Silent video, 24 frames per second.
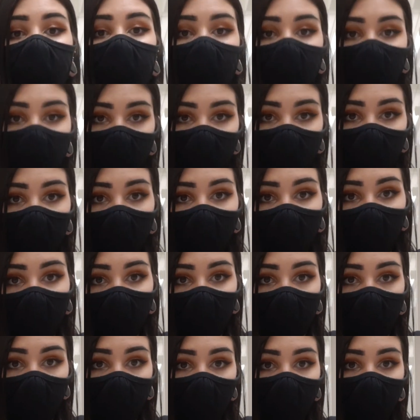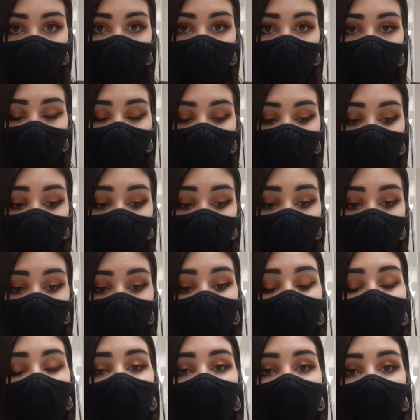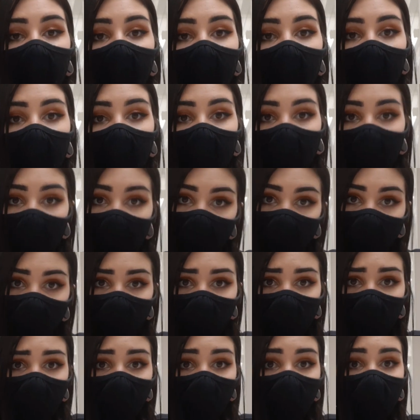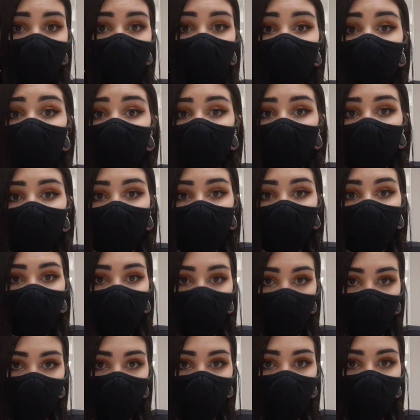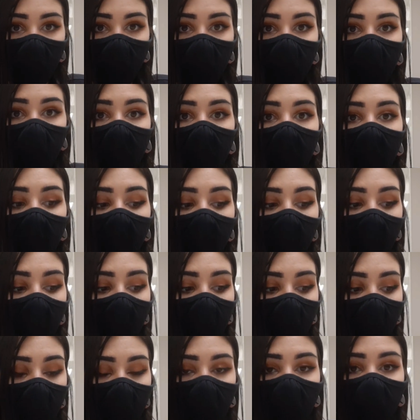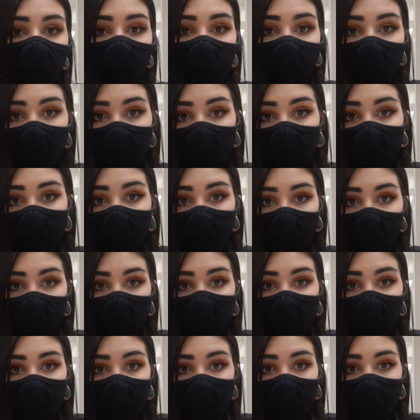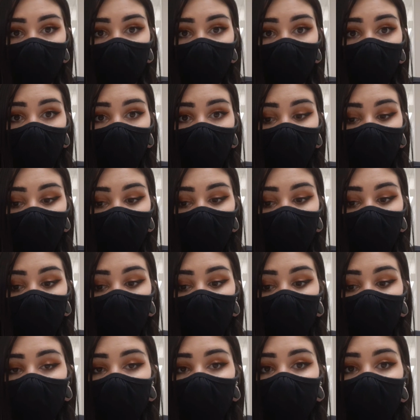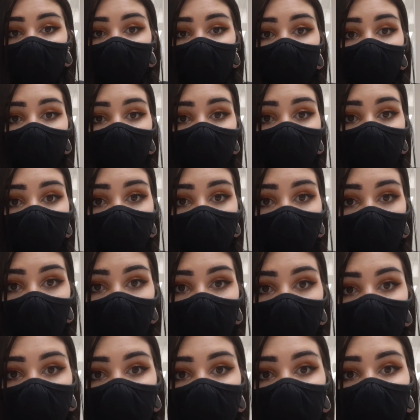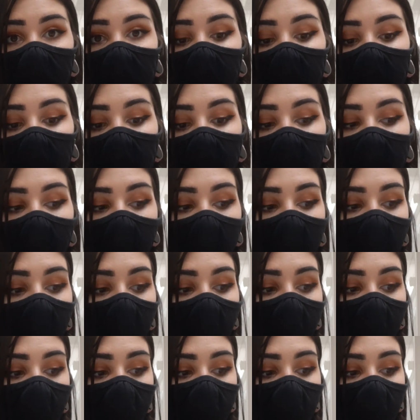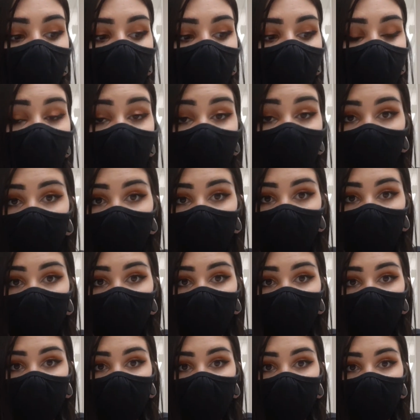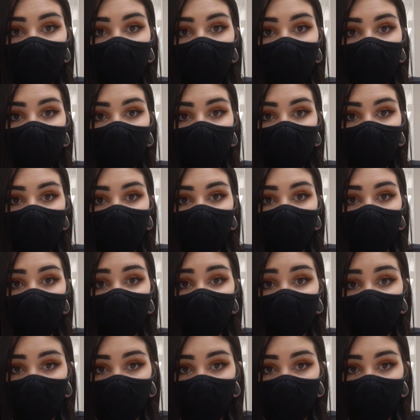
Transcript: especially if you have a few animals in of the same breed, species. Make sure it is the correct animal, and then obviously looking at their cage chart, their name obviously, and any form of